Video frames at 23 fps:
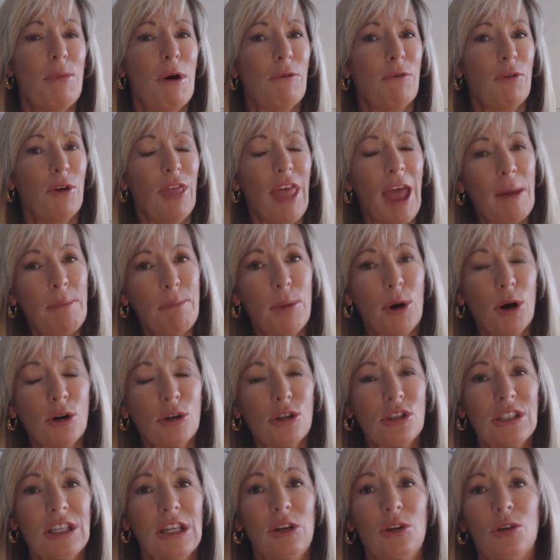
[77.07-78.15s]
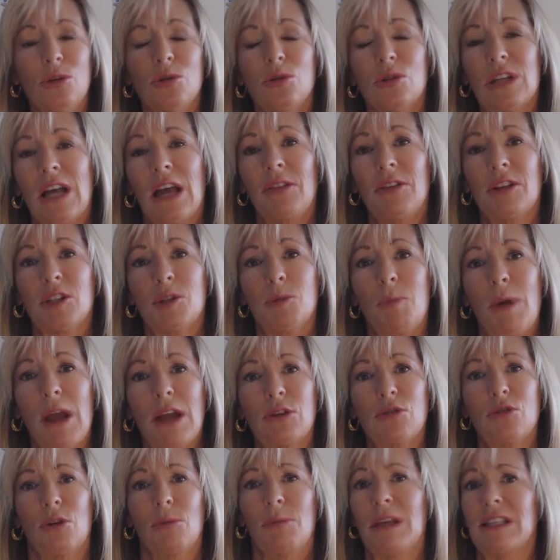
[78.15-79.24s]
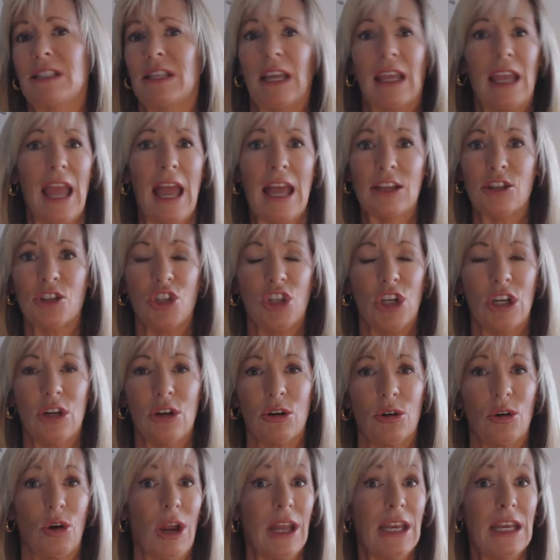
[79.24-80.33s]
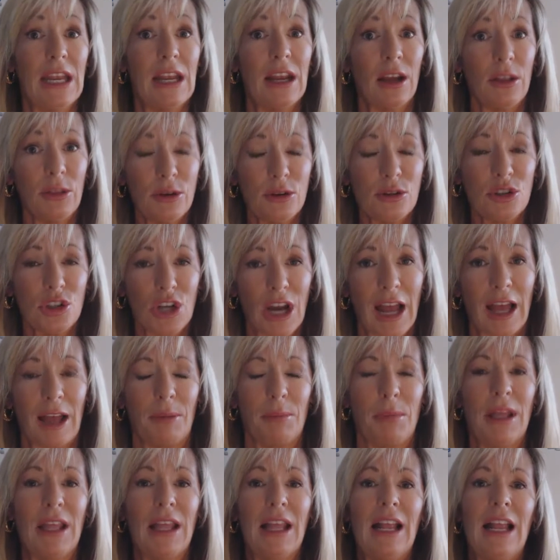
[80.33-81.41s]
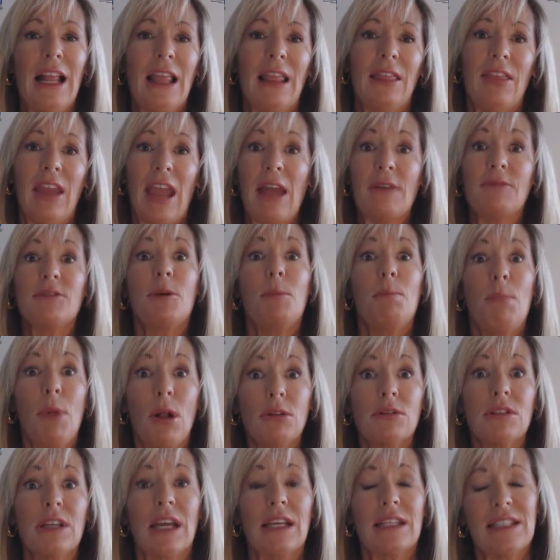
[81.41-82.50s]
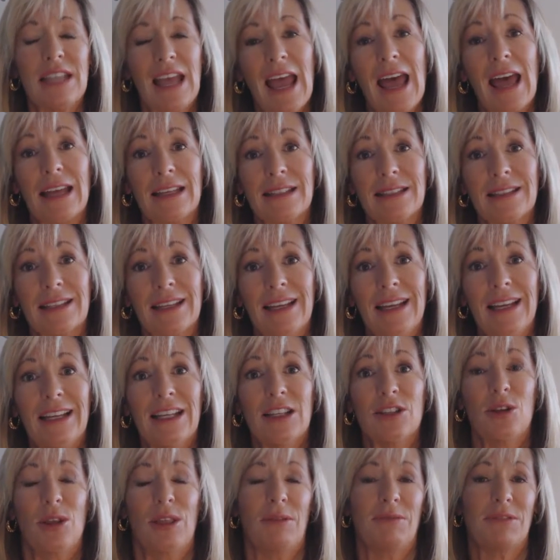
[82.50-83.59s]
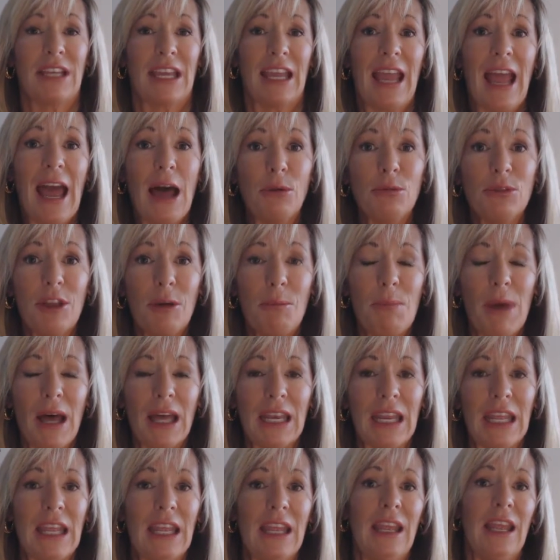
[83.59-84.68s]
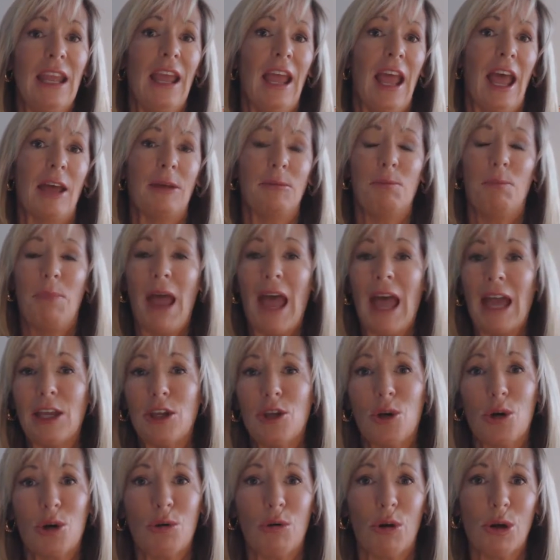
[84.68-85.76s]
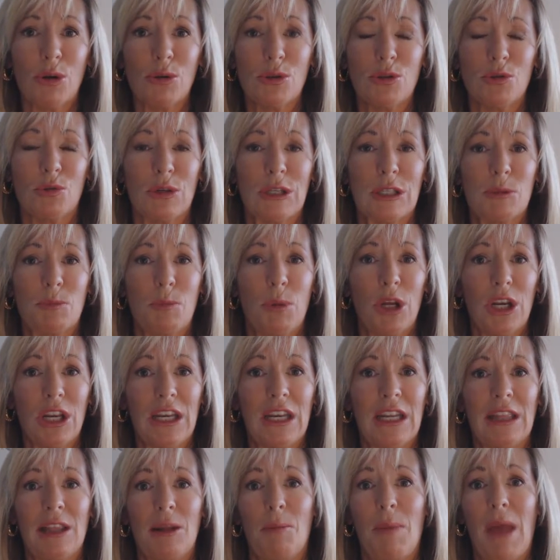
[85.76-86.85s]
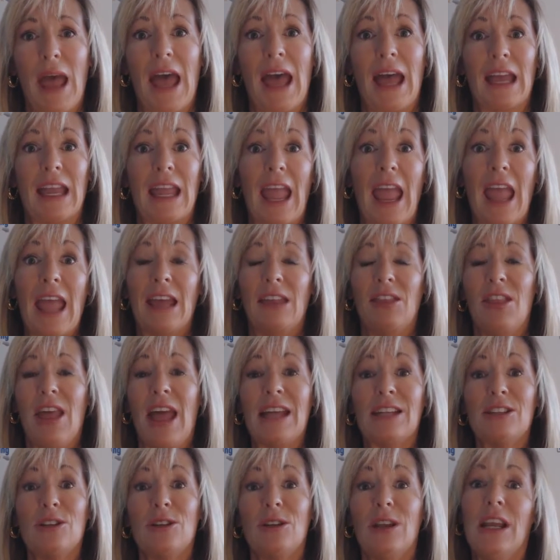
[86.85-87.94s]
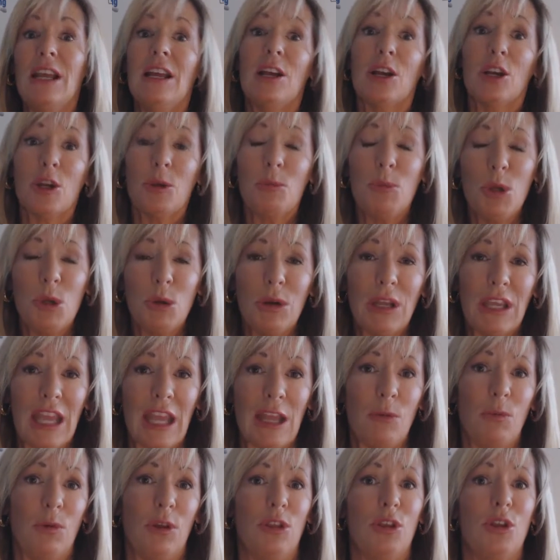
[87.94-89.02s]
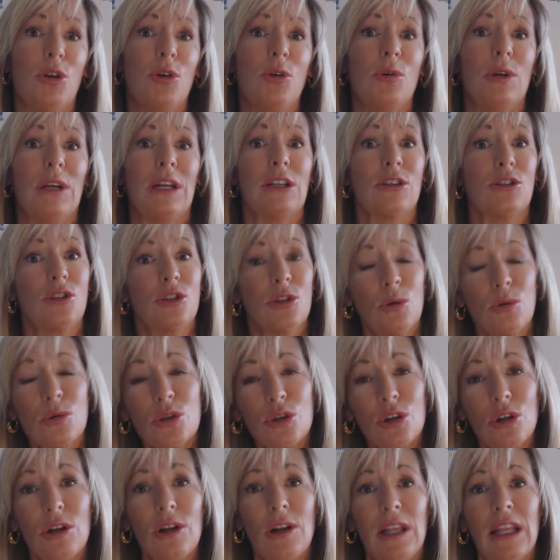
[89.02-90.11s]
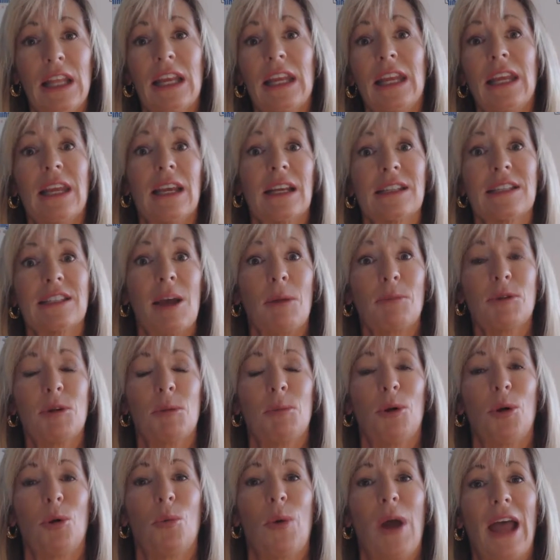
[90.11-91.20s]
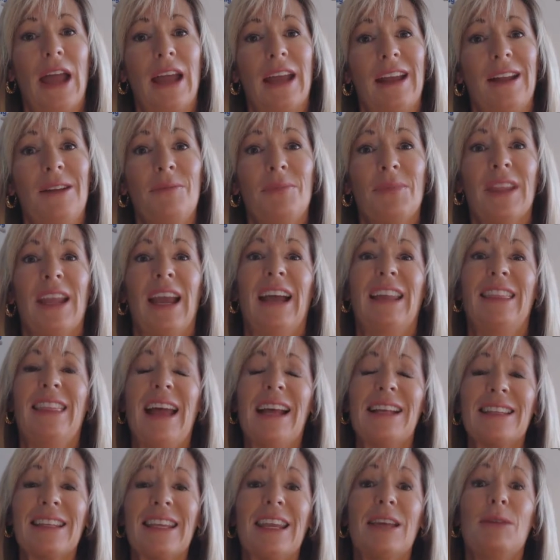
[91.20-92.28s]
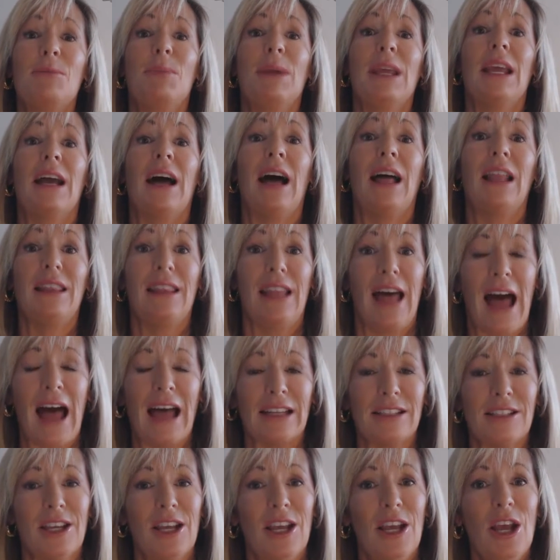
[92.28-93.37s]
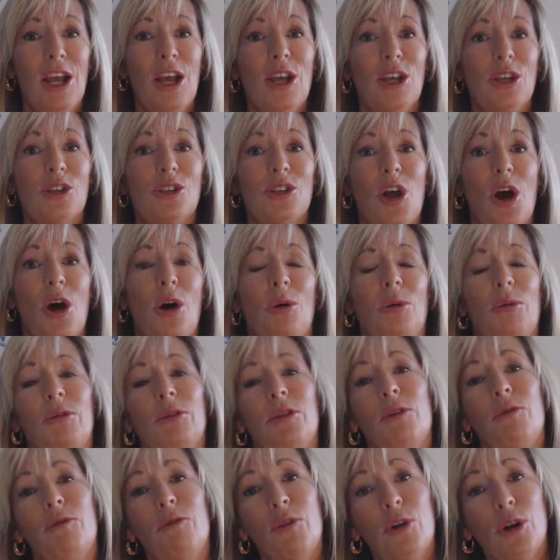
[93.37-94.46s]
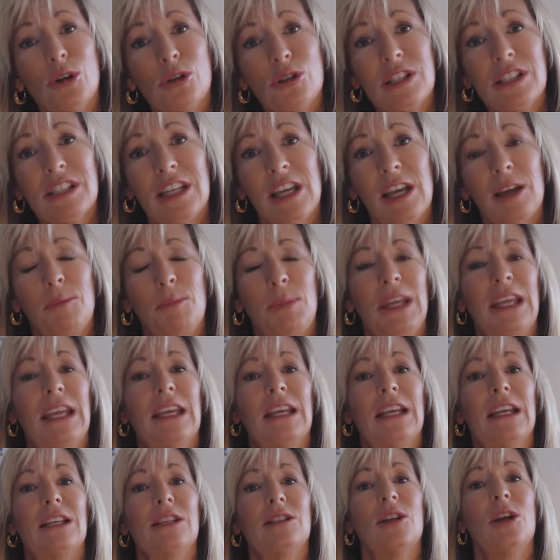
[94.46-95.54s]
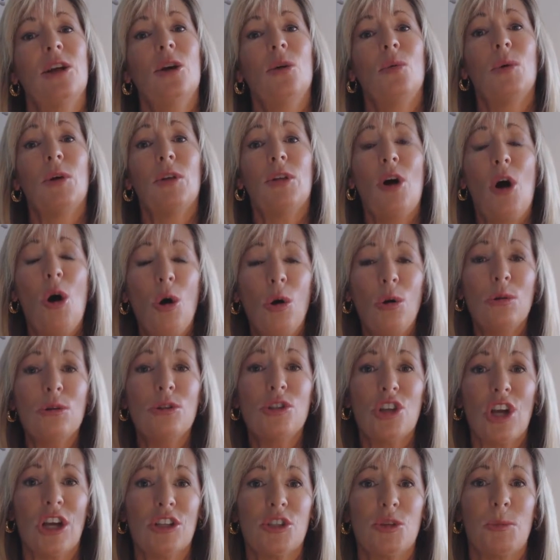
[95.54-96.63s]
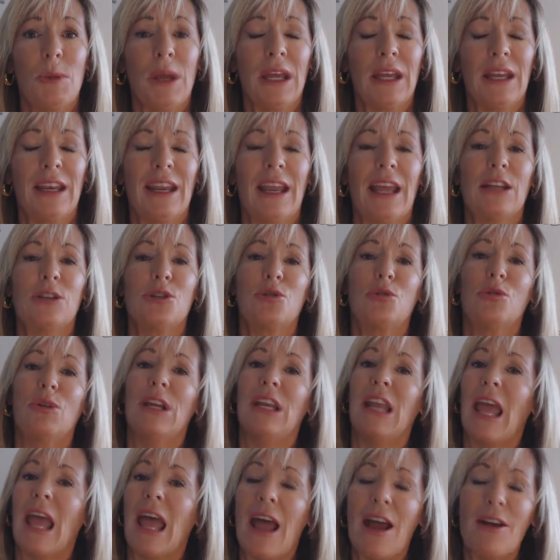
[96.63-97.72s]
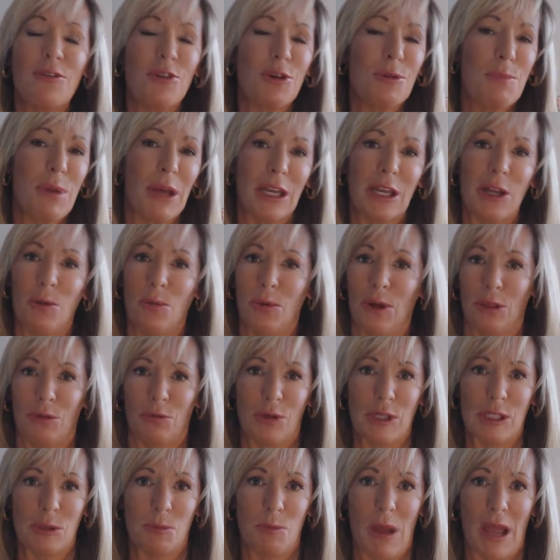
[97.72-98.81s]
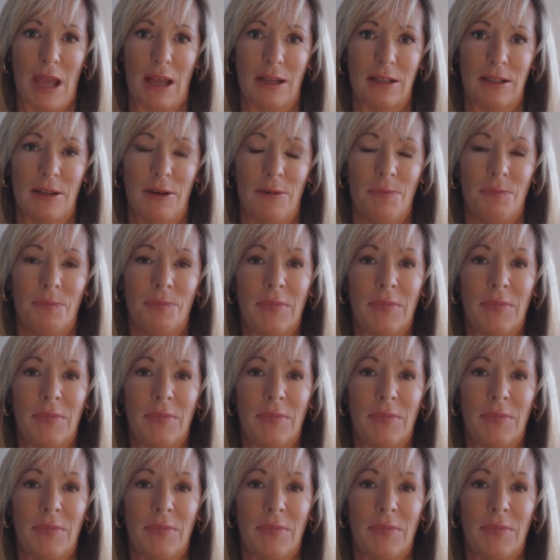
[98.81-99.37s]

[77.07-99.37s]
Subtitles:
But for that person who's on the spectrum as a cashier or any other job, they have to multitask. So they have to count the money and bag your groceries, put it in the bag, and then communicate with you in a socially acceptable way. And that can be a lot. So the first tip is withhold judgment and treat everybody with respect.